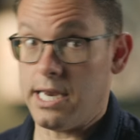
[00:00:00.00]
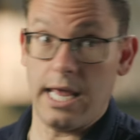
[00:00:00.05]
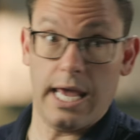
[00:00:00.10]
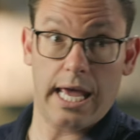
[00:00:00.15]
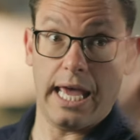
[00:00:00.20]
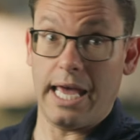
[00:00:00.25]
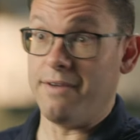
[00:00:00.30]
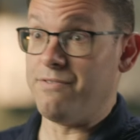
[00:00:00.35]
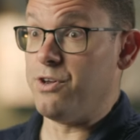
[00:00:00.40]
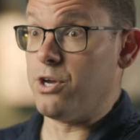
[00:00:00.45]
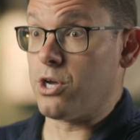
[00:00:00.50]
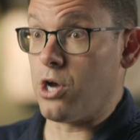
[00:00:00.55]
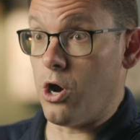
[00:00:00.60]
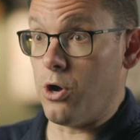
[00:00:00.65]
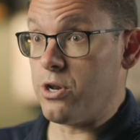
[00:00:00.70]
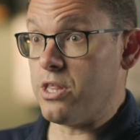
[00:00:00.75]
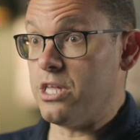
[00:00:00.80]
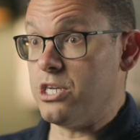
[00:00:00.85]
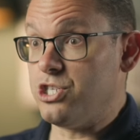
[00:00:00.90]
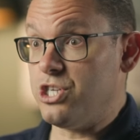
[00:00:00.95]
it. If you
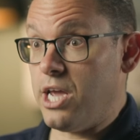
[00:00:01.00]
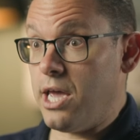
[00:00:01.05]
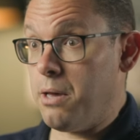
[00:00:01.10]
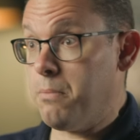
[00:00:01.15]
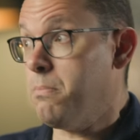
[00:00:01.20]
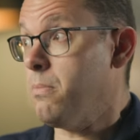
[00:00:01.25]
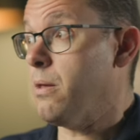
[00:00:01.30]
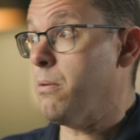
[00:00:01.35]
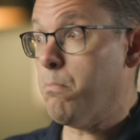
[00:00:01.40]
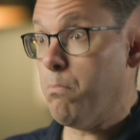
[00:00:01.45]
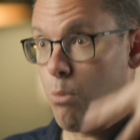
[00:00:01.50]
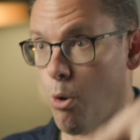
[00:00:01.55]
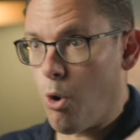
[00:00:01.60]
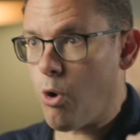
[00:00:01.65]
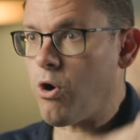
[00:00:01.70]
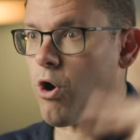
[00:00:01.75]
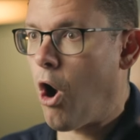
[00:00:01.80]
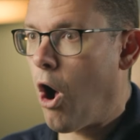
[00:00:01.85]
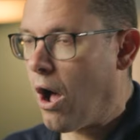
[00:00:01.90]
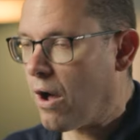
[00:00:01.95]
go to the gym
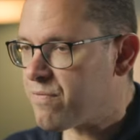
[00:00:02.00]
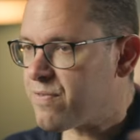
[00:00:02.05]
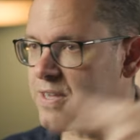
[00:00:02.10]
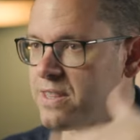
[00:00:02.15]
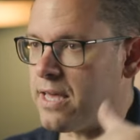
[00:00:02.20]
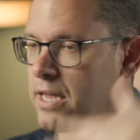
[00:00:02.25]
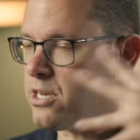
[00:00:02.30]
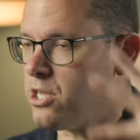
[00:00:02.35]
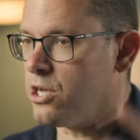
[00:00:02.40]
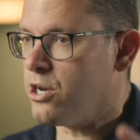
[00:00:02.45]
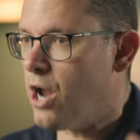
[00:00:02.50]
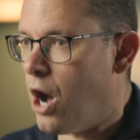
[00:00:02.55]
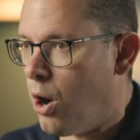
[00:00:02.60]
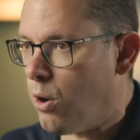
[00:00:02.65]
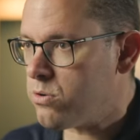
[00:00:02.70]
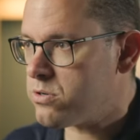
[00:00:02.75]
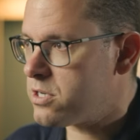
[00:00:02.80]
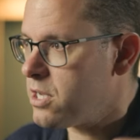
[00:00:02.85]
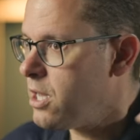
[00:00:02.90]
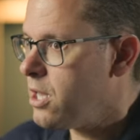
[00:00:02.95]
more often than you
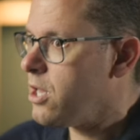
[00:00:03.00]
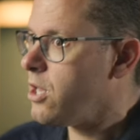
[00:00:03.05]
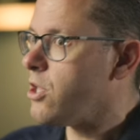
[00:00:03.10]
don't,